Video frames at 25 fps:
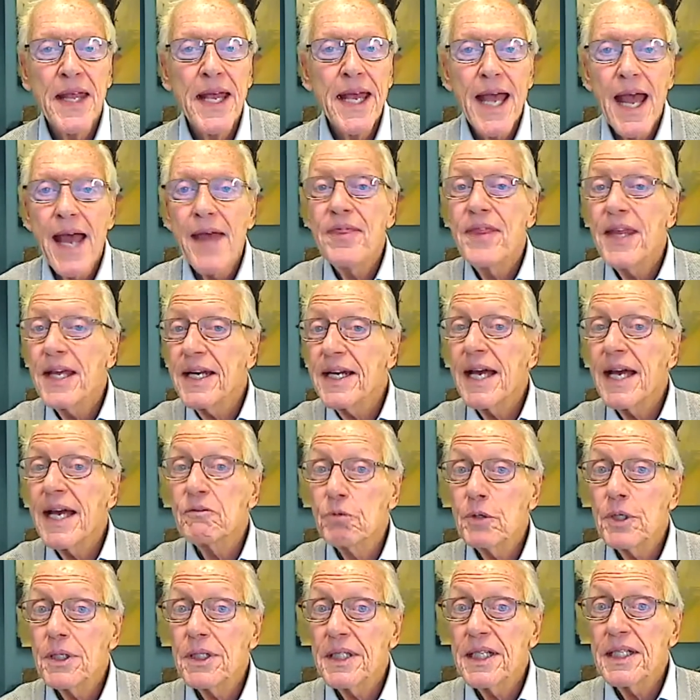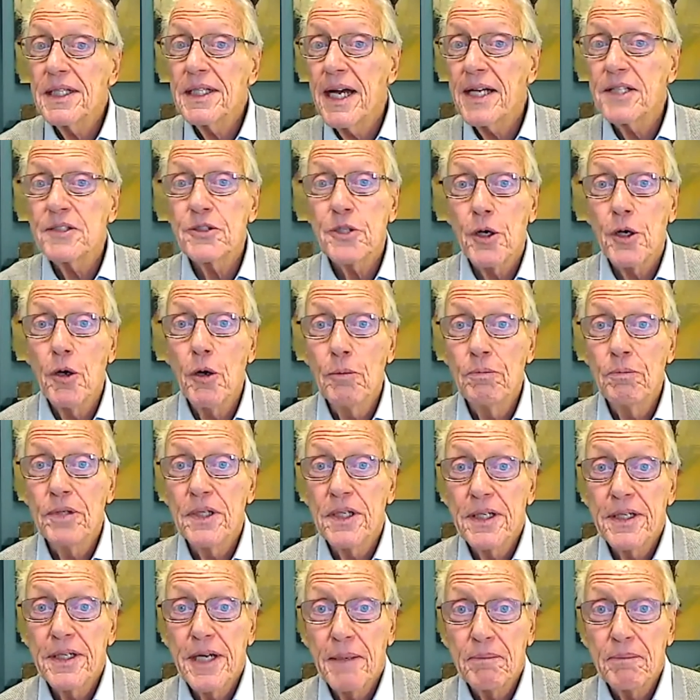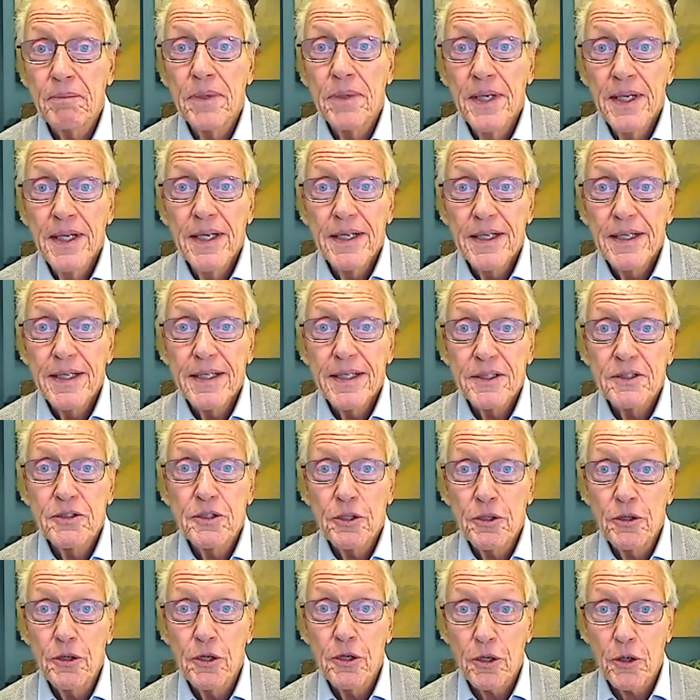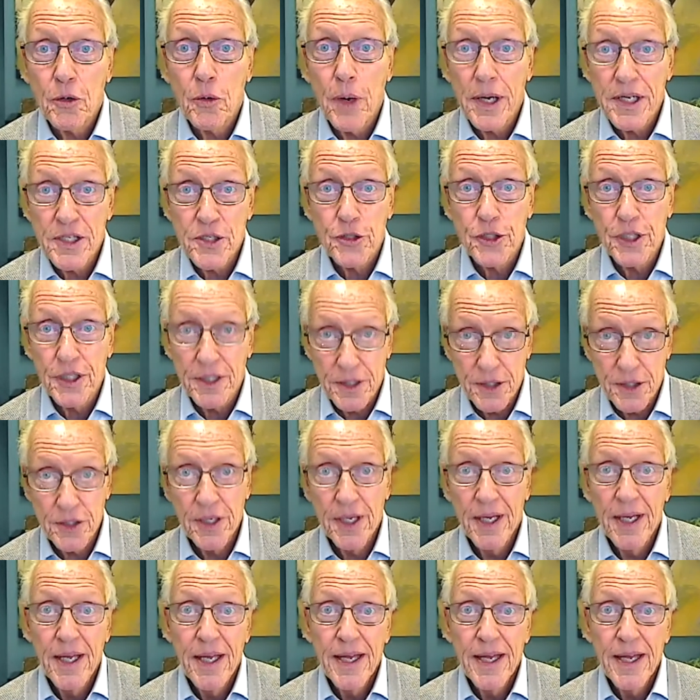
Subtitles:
And then I'd really like to open it up to your questions.